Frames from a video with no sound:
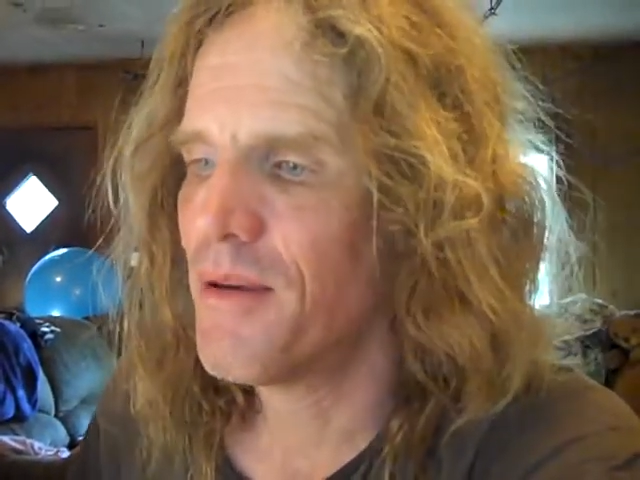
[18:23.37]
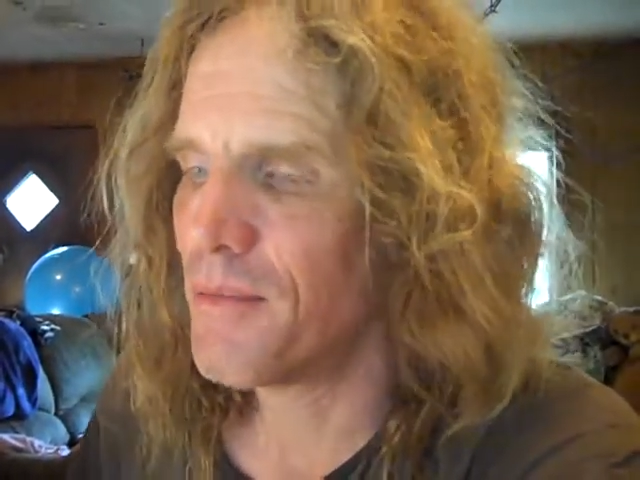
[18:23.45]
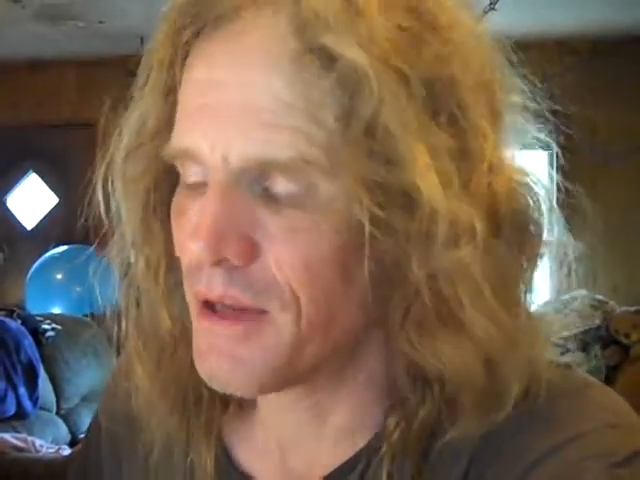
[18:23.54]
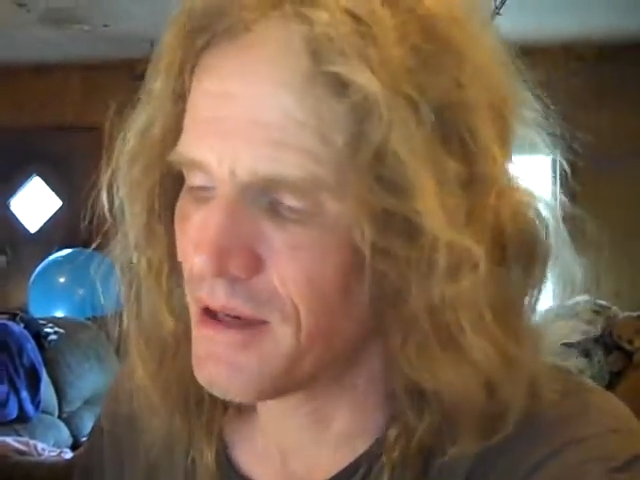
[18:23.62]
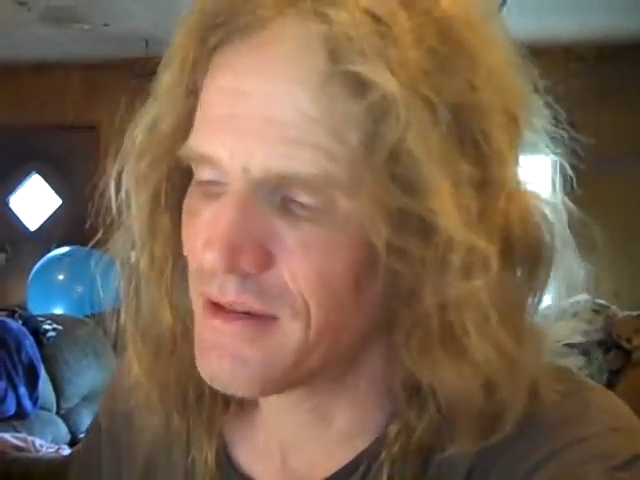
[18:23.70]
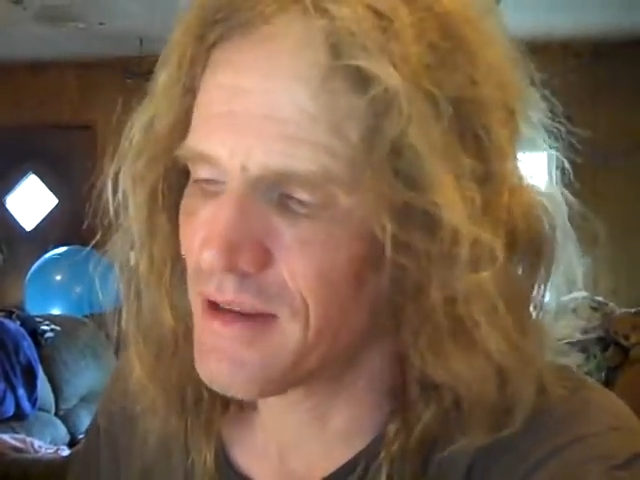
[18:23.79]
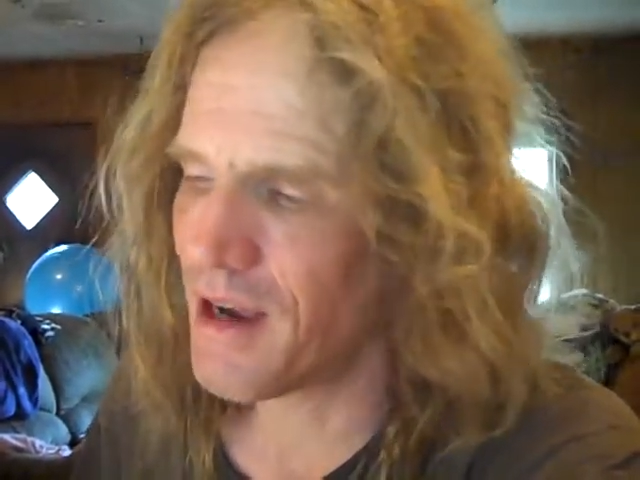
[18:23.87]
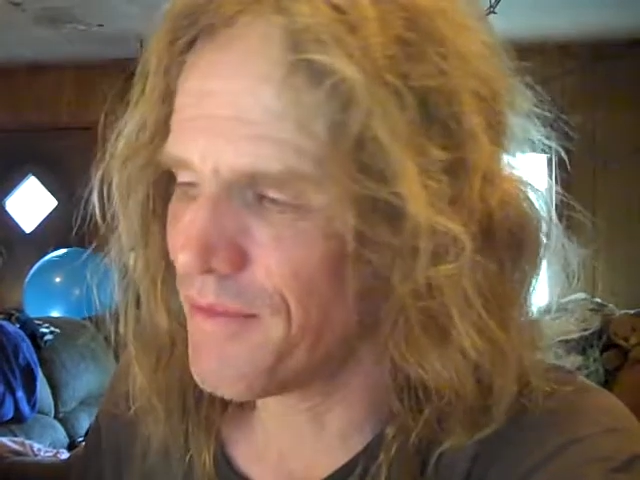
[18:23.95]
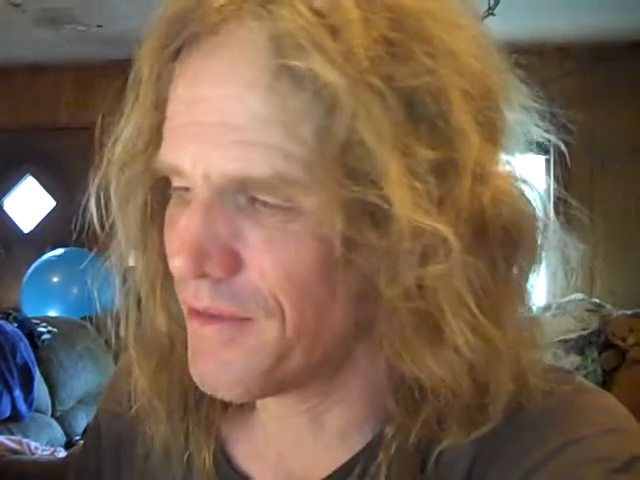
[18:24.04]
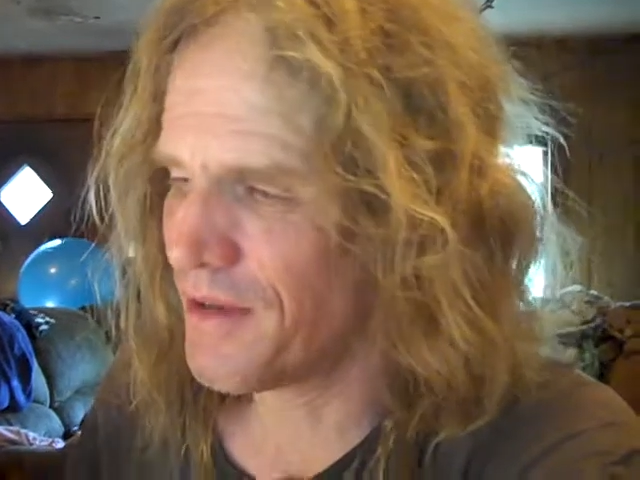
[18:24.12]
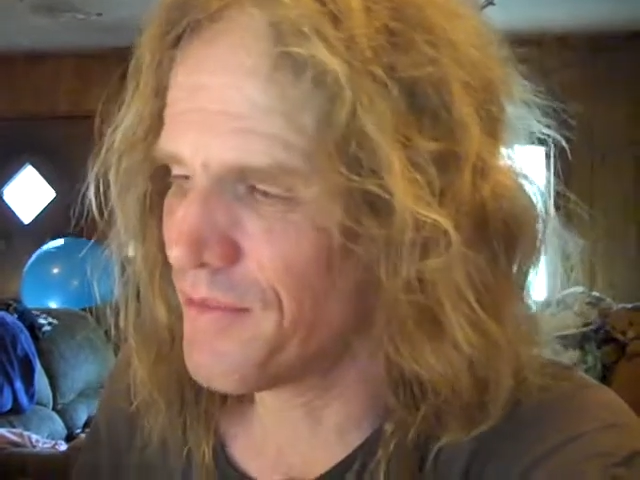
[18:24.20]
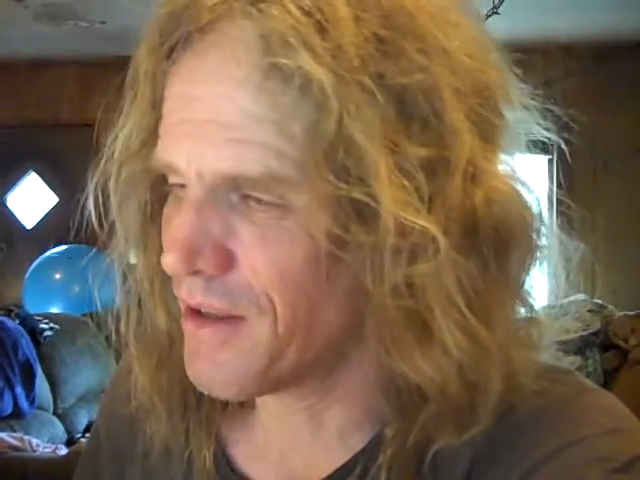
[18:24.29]
because I've
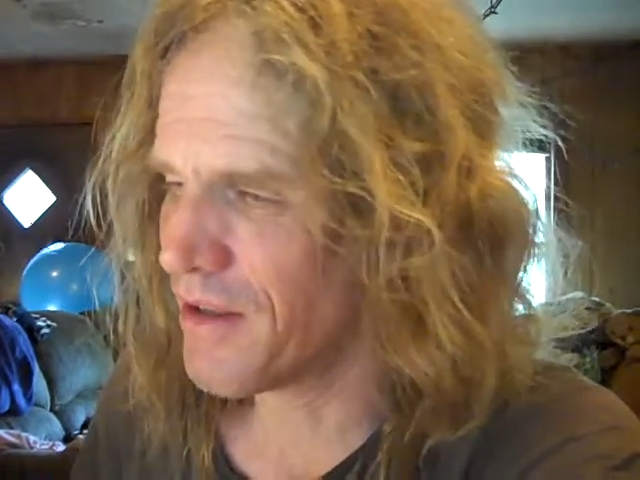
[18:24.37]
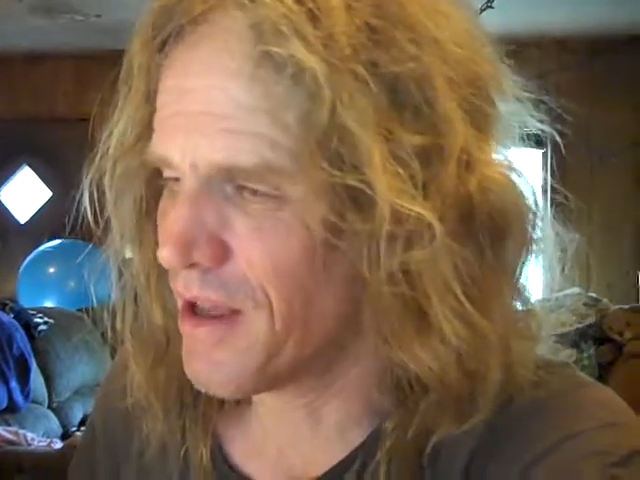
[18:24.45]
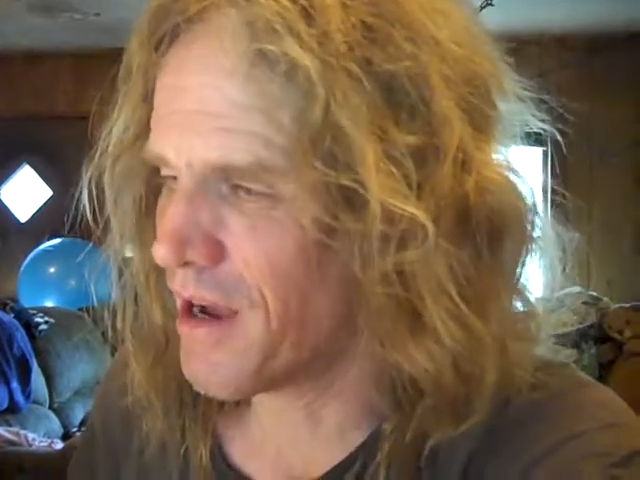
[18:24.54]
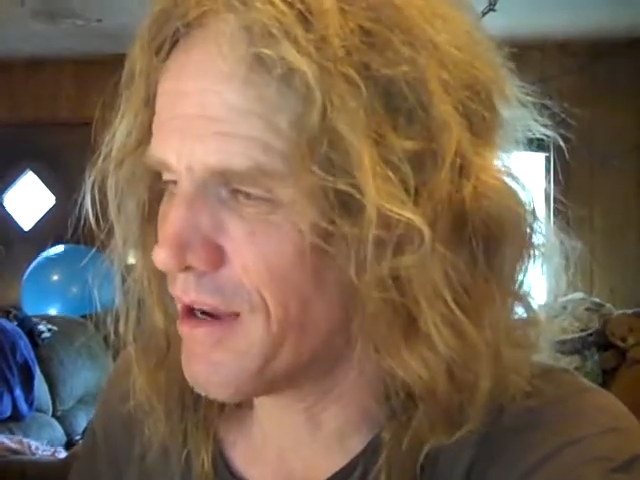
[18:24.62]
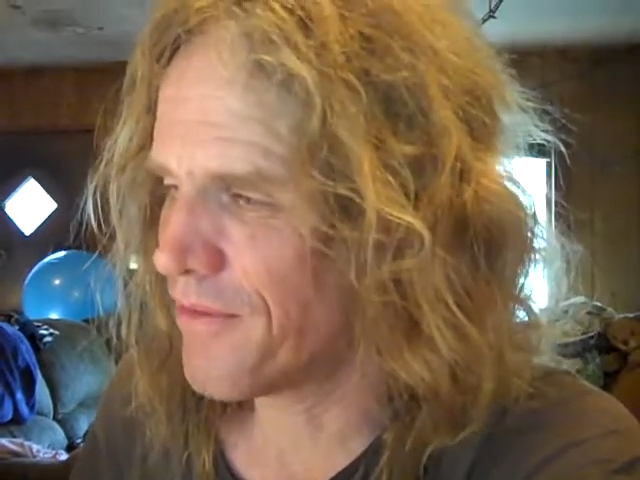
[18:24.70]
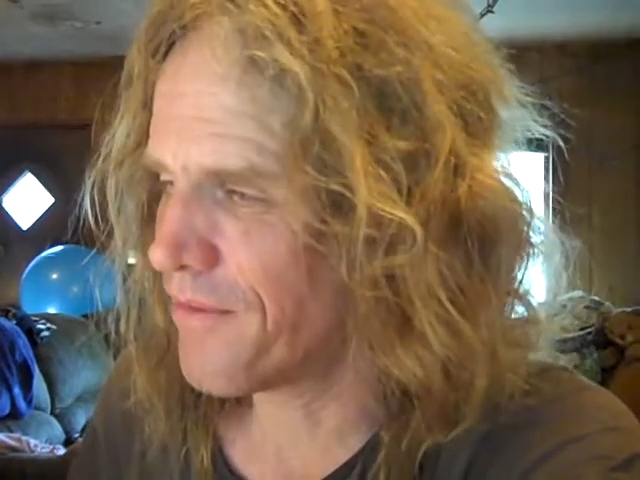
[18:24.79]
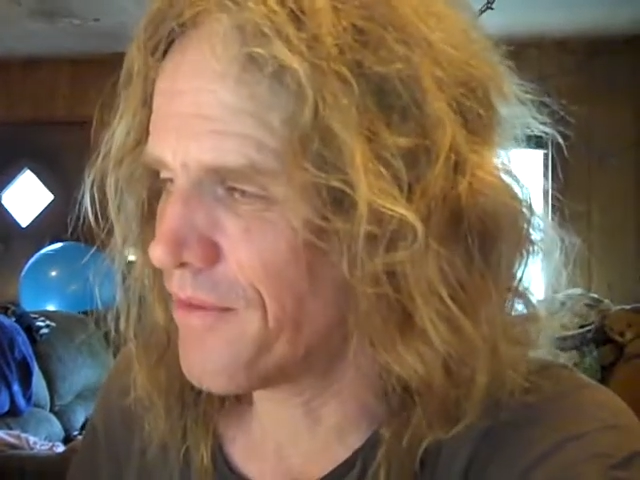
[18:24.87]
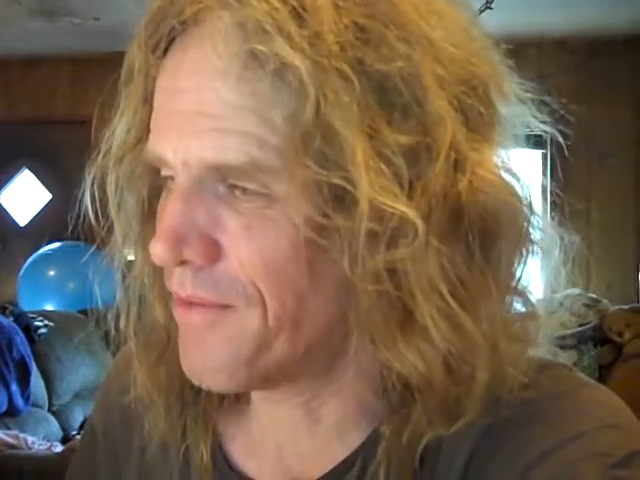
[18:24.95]
lived a life,